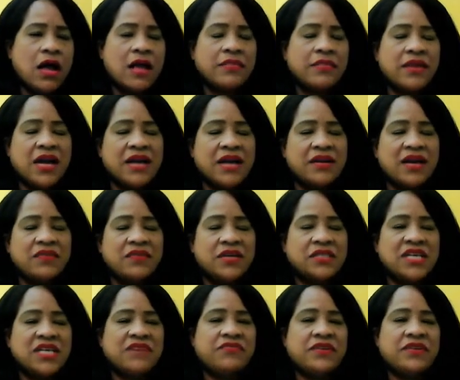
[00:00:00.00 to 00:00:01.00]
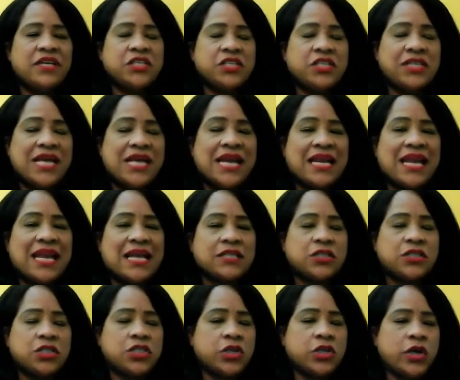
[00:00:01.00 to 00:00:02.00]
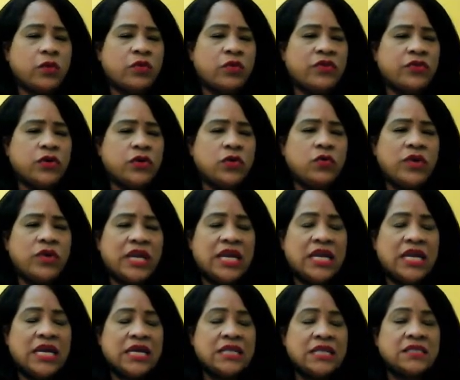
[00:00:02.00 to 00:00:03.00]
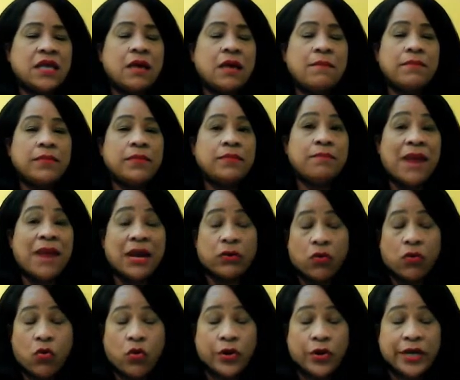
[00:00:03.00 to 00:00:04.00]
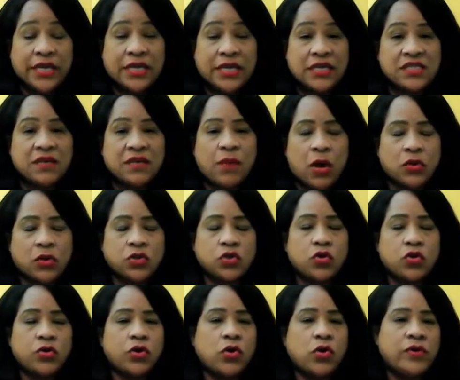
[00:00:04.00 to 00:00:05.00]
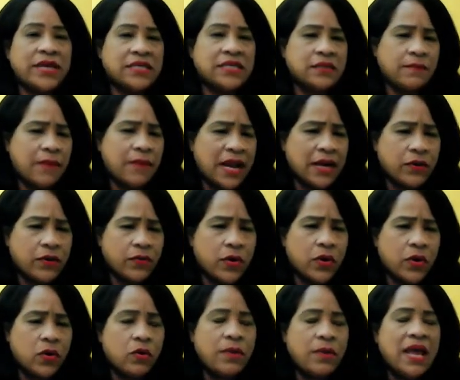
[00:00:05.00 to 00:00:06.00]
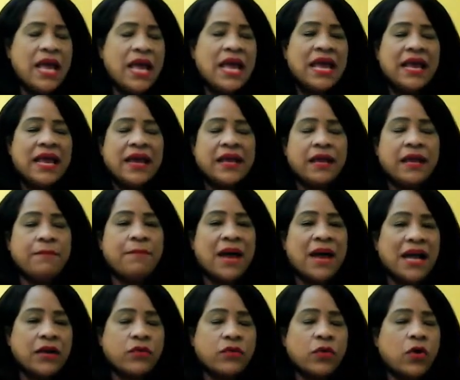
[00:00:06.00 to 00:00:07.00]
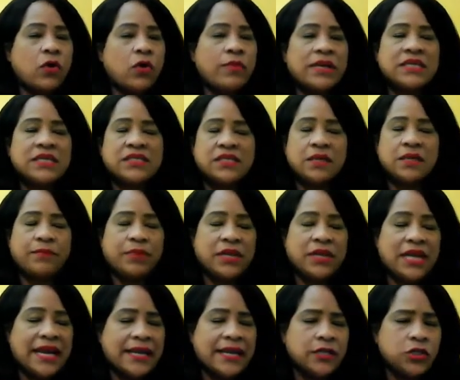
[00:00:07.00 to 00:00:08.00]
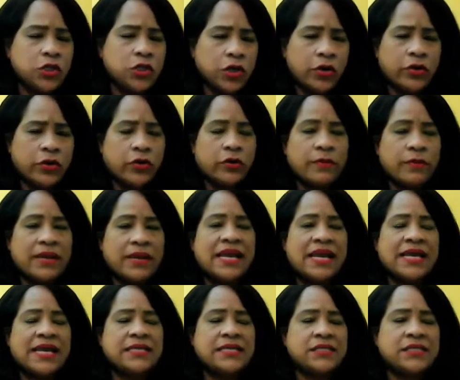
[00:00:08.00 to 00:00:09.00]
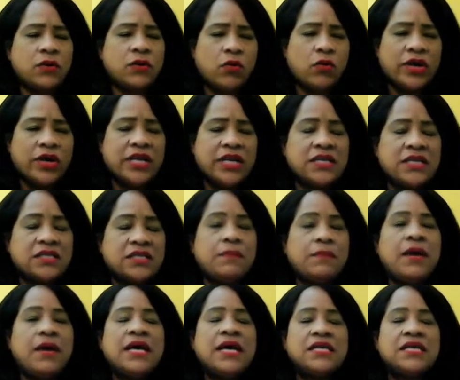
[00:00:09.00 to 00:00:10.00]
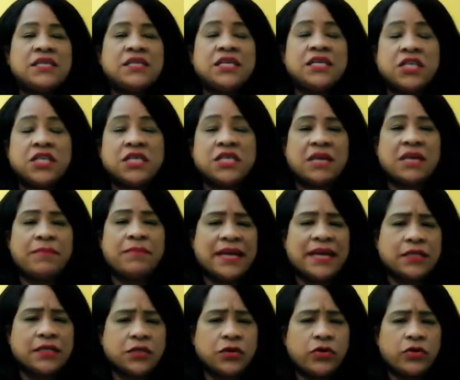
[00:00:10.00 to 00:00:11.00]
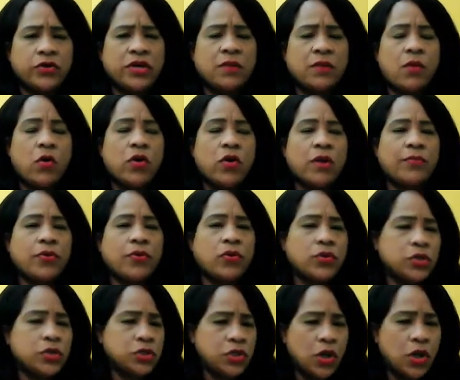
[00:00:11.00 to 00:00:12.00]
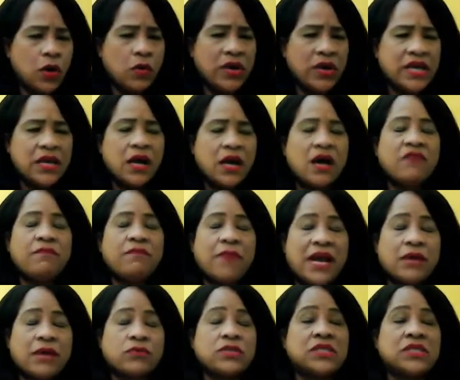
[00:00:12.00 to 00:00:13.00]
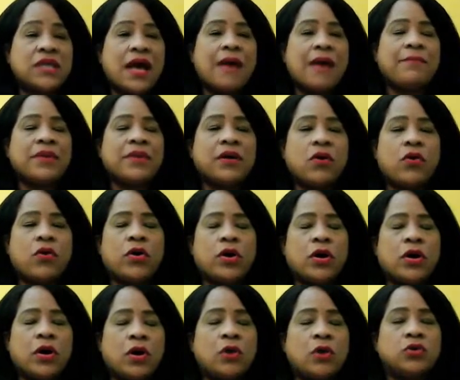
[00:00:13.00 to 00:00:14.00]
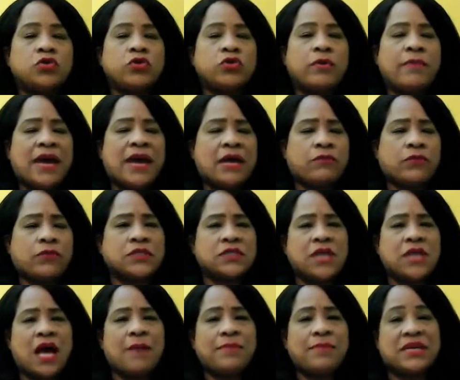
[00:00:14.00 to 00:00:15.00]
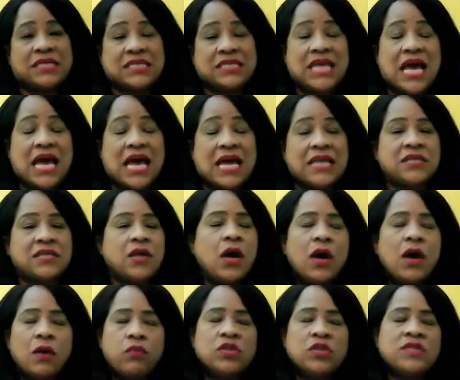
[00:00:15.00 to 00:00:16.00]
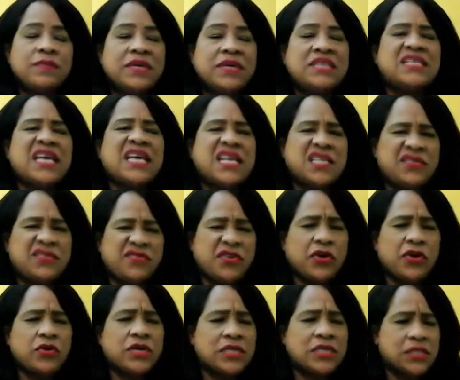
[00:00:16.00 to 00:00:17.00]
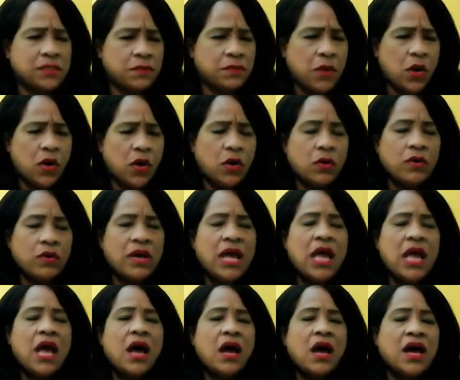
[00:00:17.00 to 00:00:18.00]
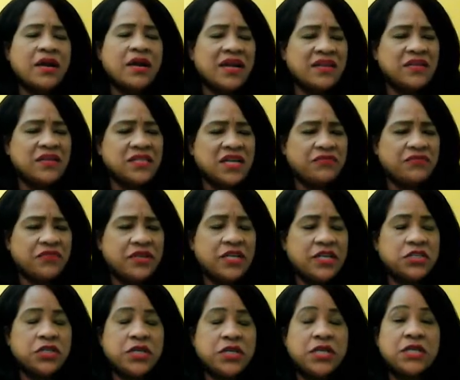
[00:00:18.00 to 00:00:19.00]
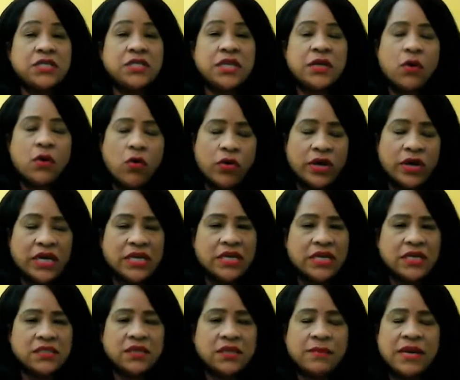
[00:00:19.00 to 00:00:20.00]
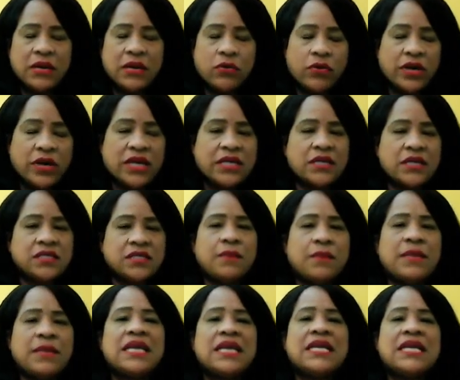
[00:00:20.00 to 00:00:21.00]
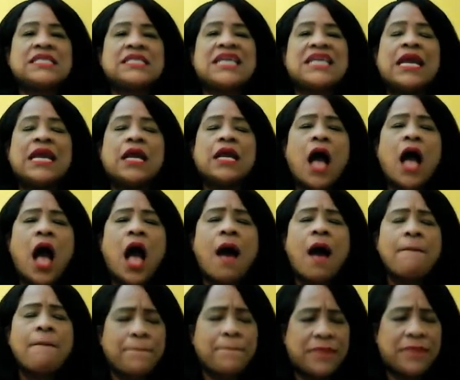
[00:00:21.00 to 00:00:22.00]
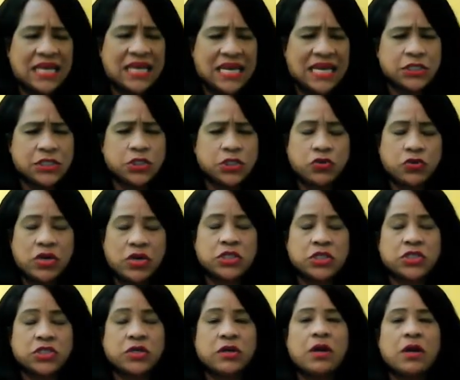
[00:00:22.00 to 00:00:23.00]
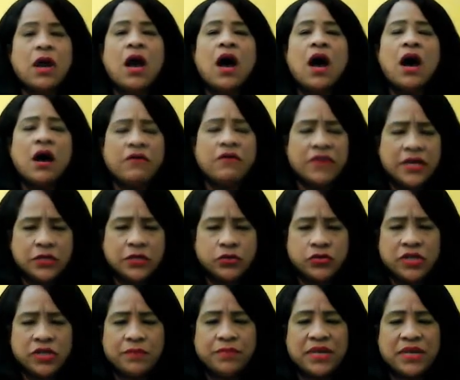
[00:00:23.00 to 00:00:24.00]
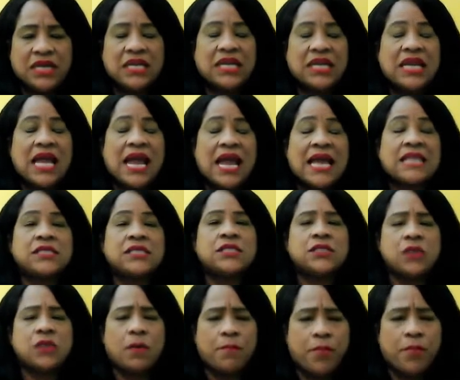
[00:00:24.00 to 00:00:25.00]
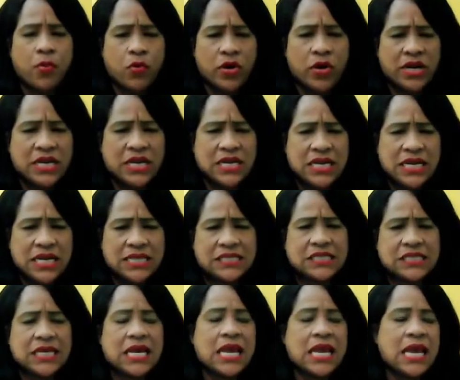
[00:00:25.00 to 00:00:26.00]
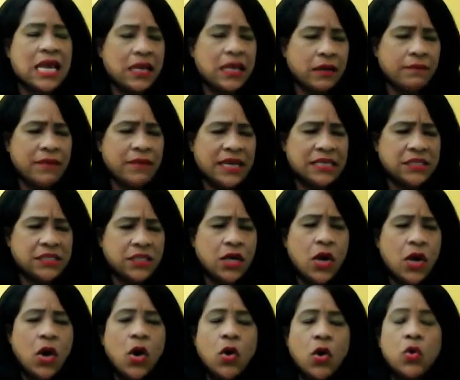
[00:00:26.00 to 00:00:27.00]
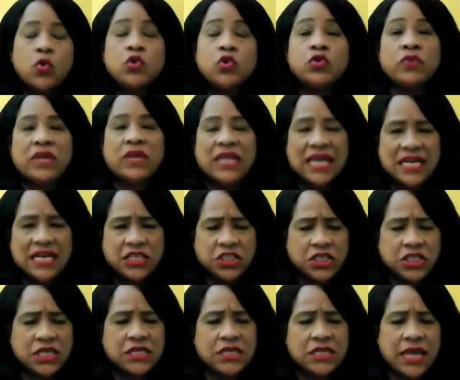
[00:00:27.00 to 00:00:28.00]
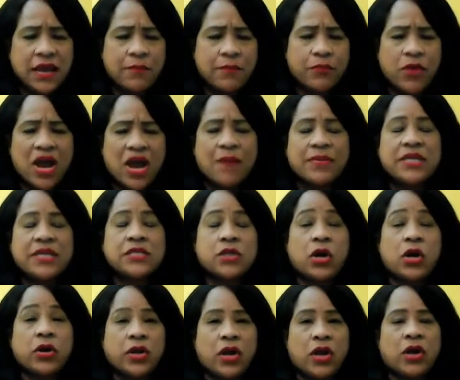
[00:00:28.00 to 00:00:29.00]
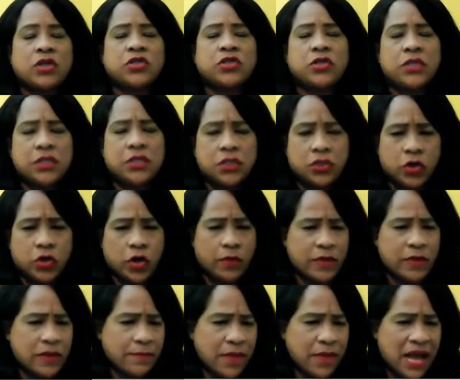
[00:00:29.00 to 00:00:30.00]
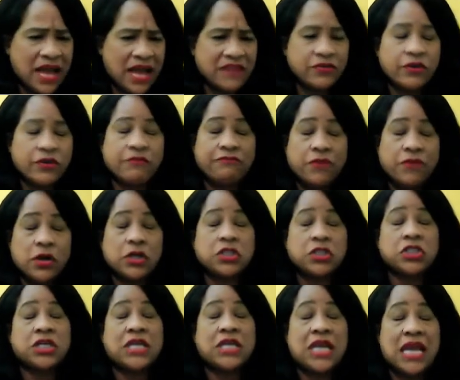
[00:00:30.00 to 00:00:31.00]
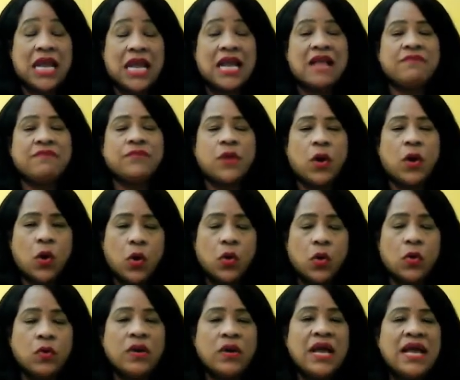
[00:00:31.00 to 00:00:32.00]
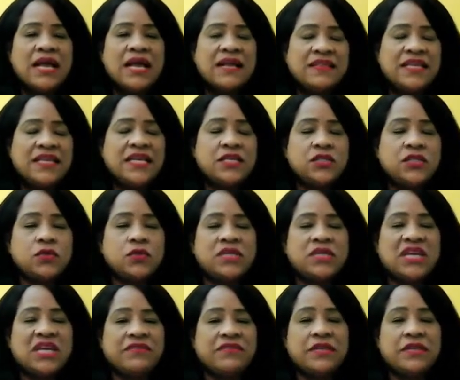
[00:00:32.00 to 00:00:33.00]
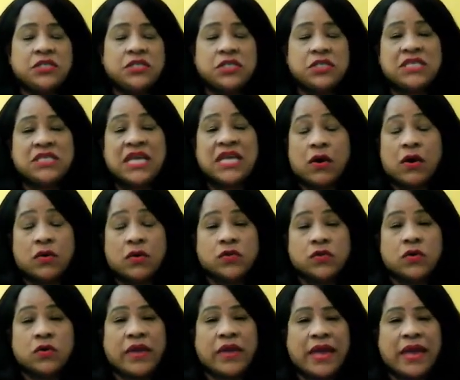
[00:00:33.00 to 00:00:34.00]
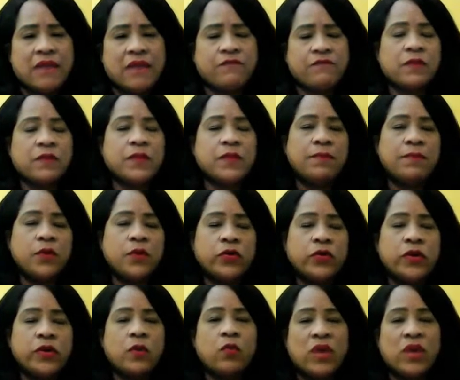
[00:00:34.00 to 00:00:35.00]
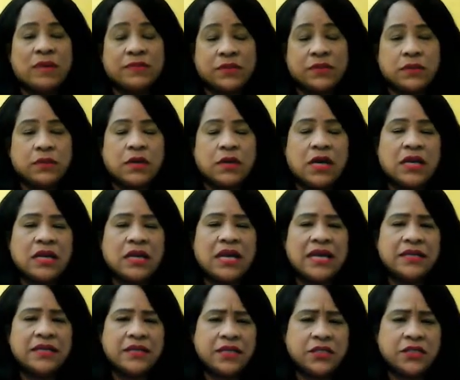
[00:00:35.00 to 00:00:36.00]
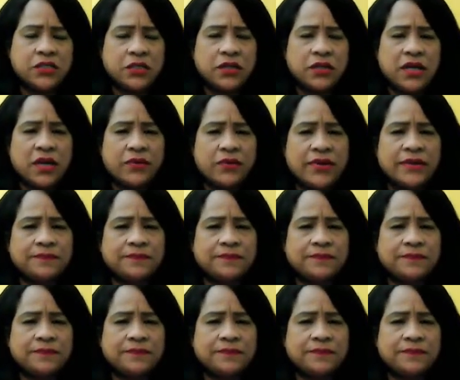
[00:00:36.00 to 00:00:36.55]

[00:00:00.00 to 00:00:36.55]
Another definition I like to share with you is microorganism, also known as a microbe. And a microbe is simply a germ, and it's an organism such as a bacterium or a protozoan of microscopic or ultra microscopic size, which means that it's very small. Another definition is an organism. An organism, it is a complex structure of interdependent and subordinate elements whose relations and properties are largely determined by their function in the whole. These two definitions, they also came from the Merriam-Webster Online Dictionary.